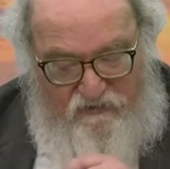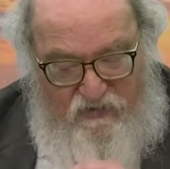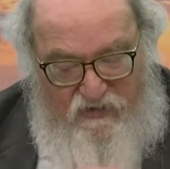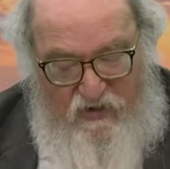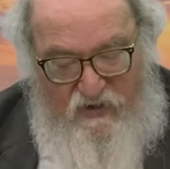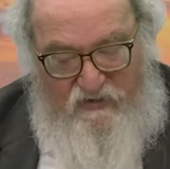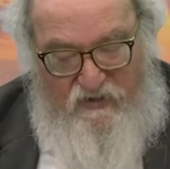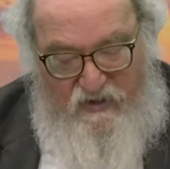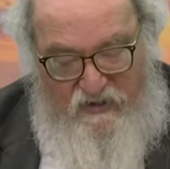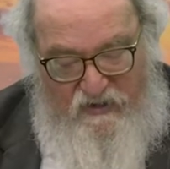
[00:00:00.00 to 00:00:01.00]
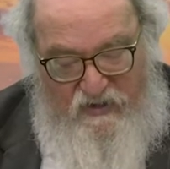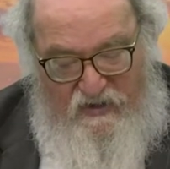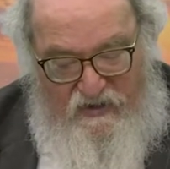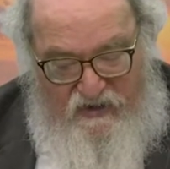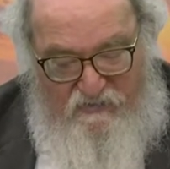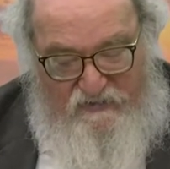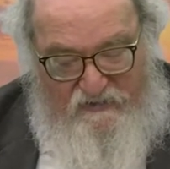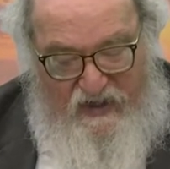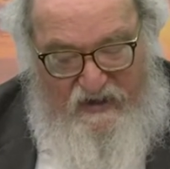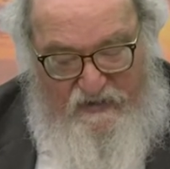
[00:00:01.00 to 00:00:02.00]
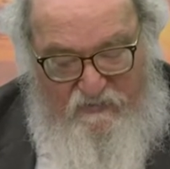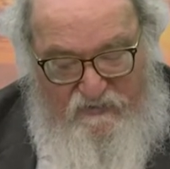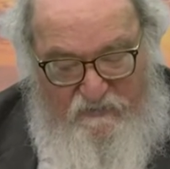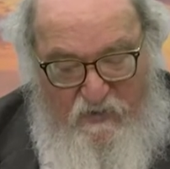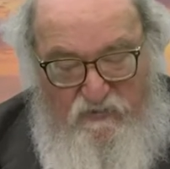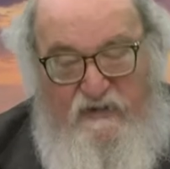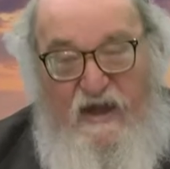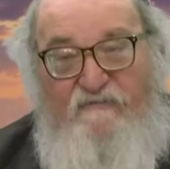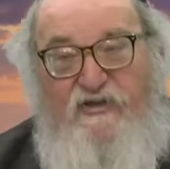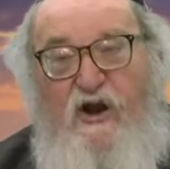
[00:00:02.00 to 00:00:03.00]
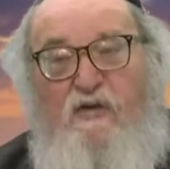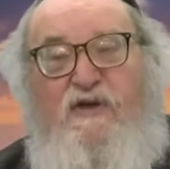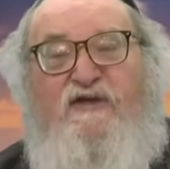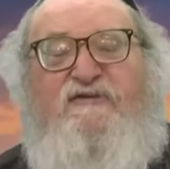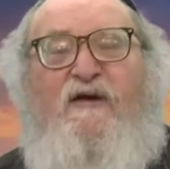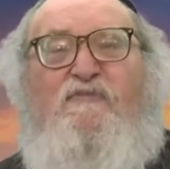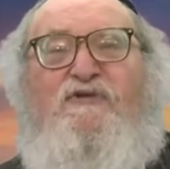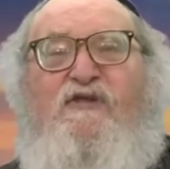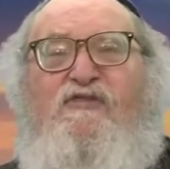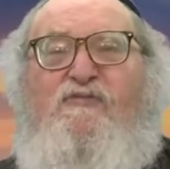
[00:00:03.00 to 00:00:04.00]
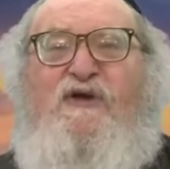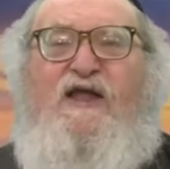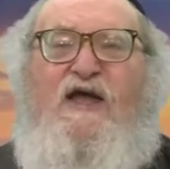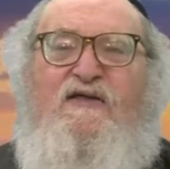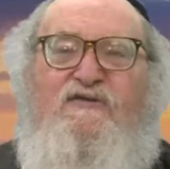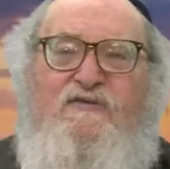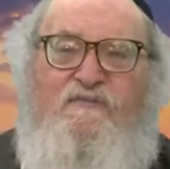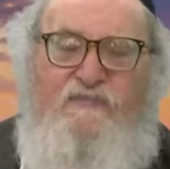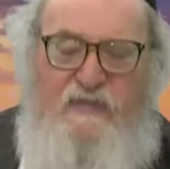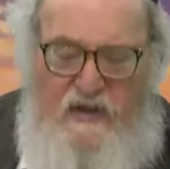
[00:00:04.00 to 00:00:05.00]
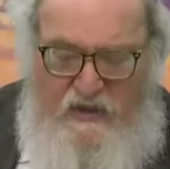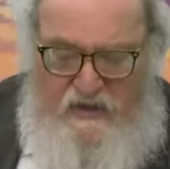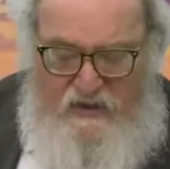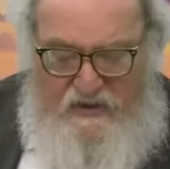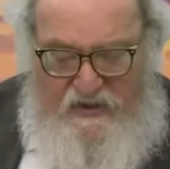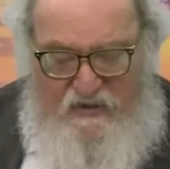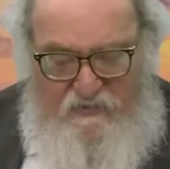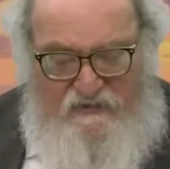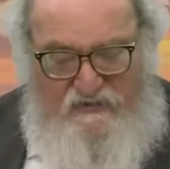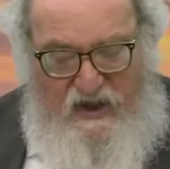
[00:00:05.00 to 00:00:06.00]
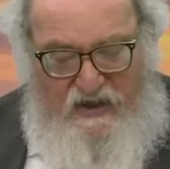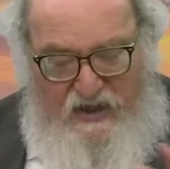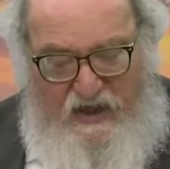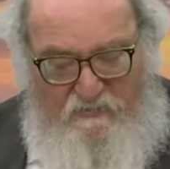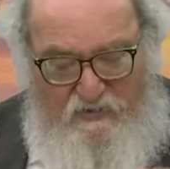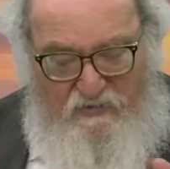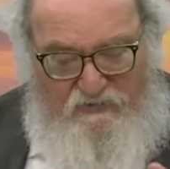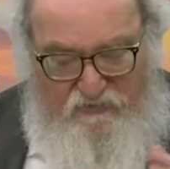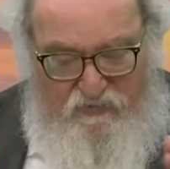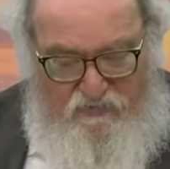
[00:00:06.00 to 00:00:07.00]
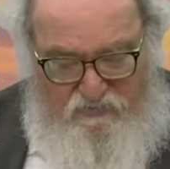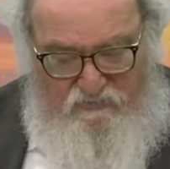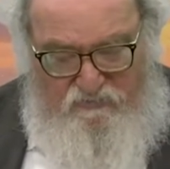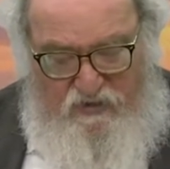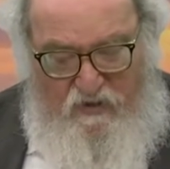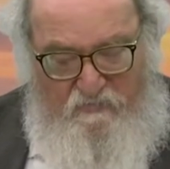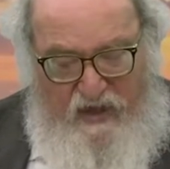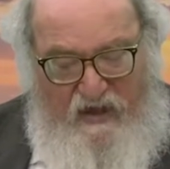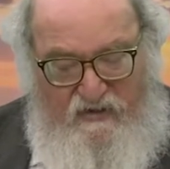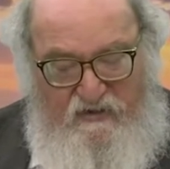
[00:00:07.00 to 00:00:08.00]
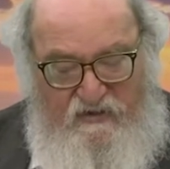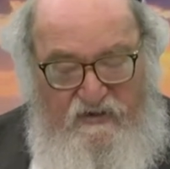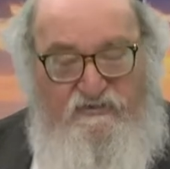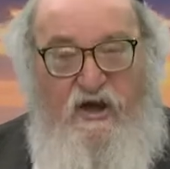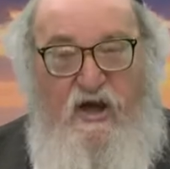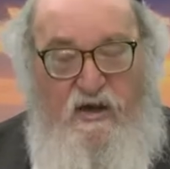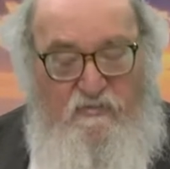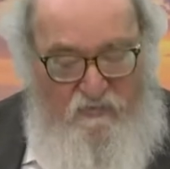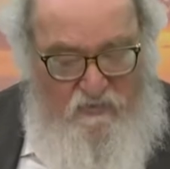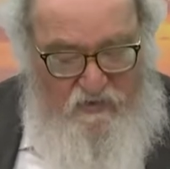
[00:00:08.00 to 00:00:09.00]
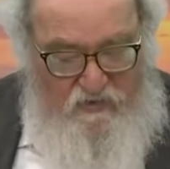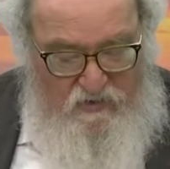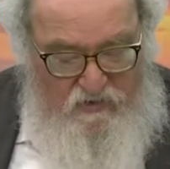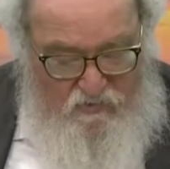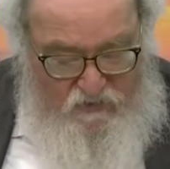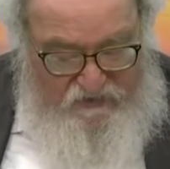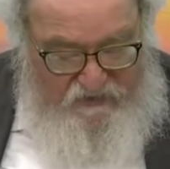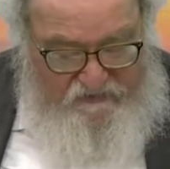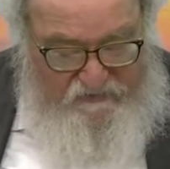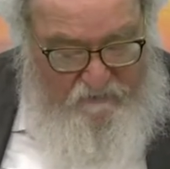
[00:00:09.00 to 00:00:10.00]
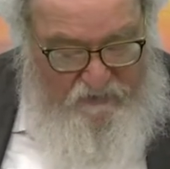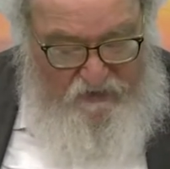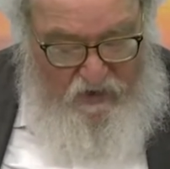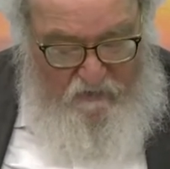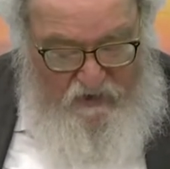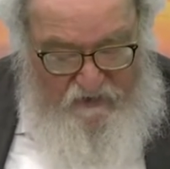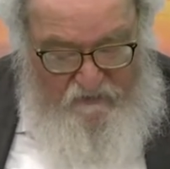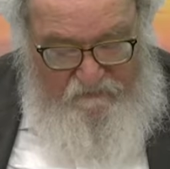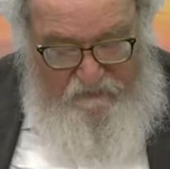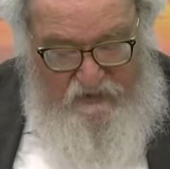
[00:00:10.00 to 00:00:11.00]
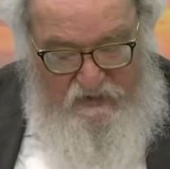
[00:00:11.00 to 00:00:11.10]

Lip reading: asher ya'adai. He was late. He was supposed to have the army assembled in 3 days. He was not able to come back in time with an assembled army.